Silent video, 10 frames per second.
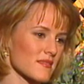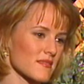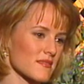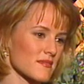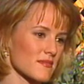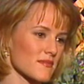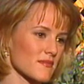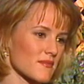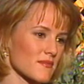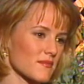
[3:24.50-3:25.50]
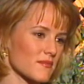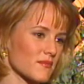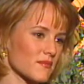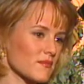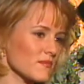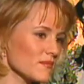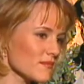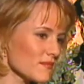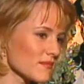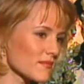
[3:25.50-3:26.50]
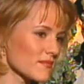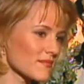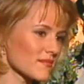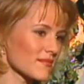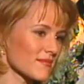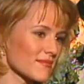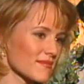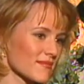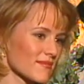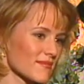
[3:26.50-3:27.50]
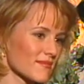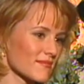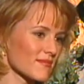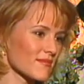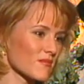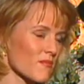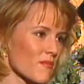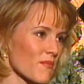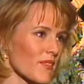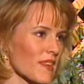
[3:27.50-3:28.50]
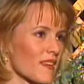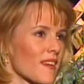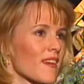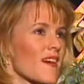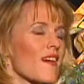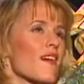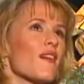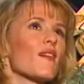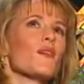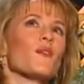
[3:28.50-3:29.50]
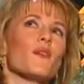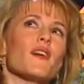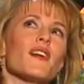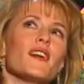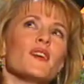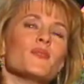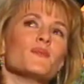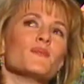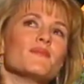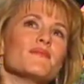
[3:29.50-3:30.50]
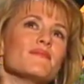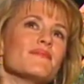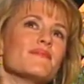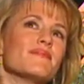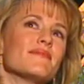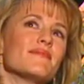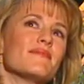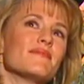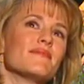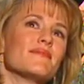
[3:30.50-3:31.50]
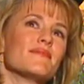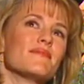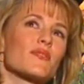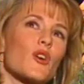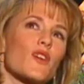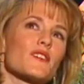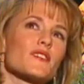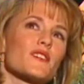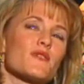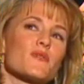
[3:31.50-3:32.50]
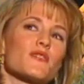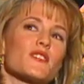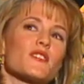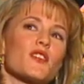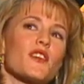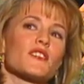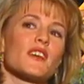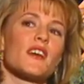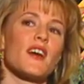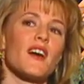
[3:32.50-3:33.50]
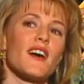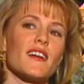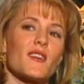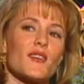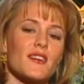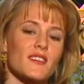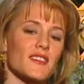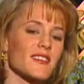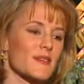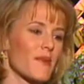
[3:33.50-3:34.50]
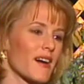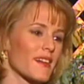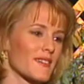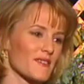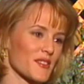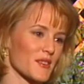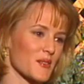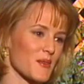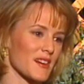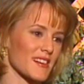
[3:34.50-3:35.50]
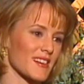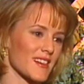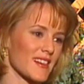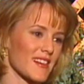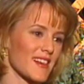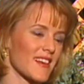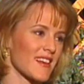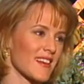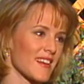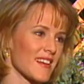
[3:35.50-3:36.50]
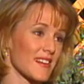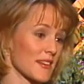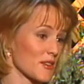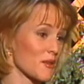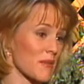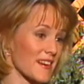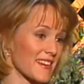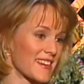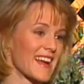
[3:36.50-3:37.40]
Growing up, did you have crushes on any movie stars? Oh, um, crushes on movie stars. I had a crush on Tim Hutton for a little while and he knew about it.